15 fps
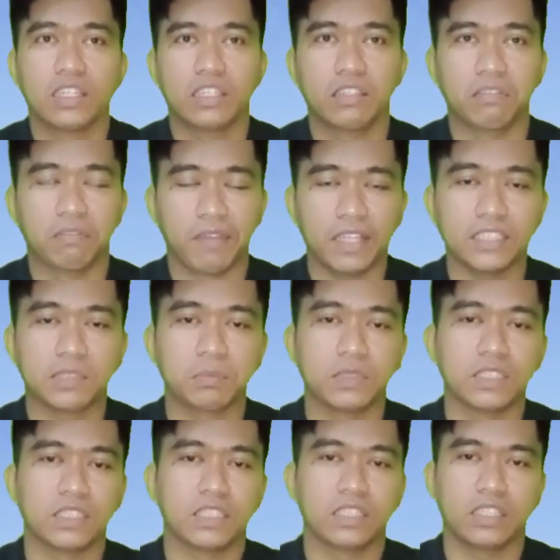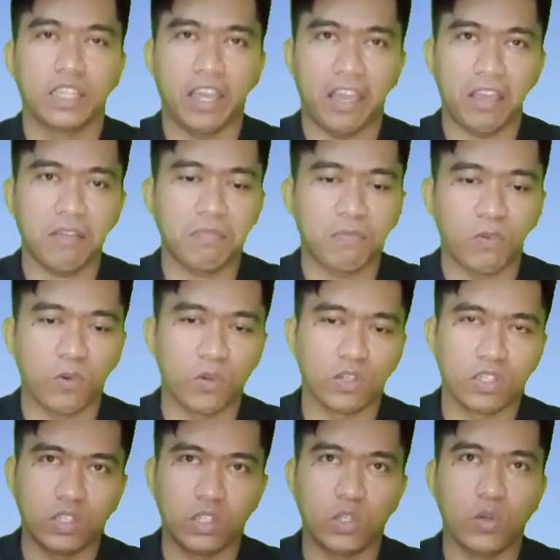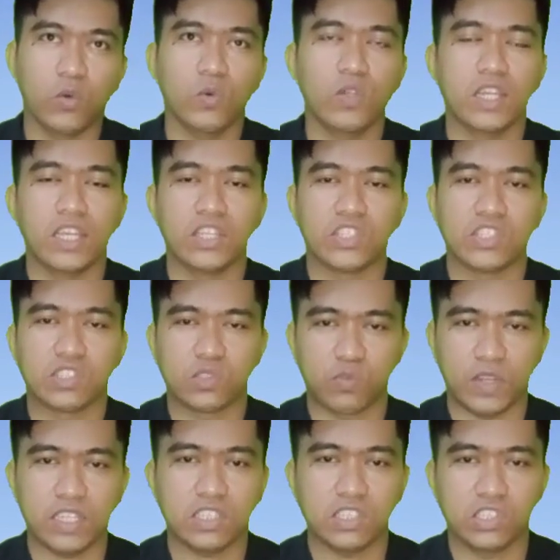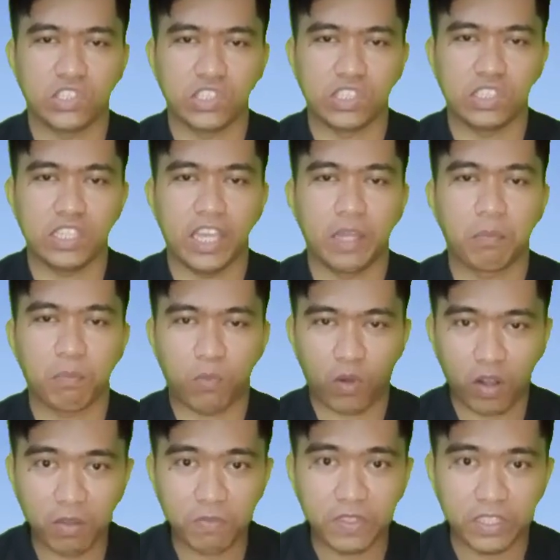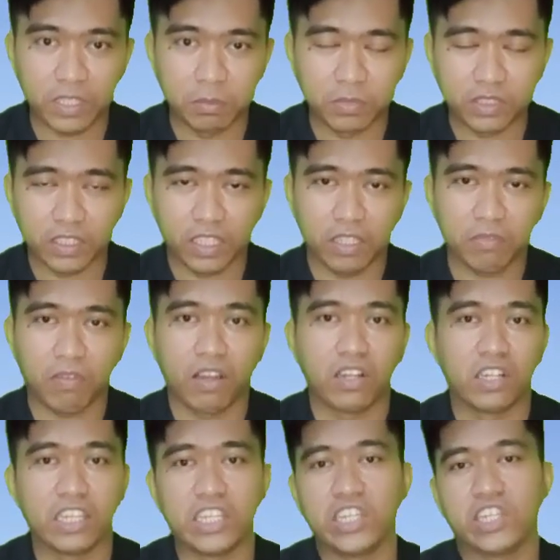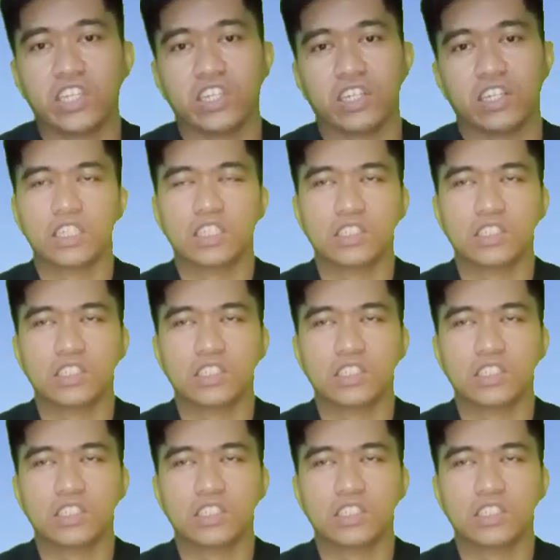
investment, effort, knowledge, strategy, and profit themselves are linear.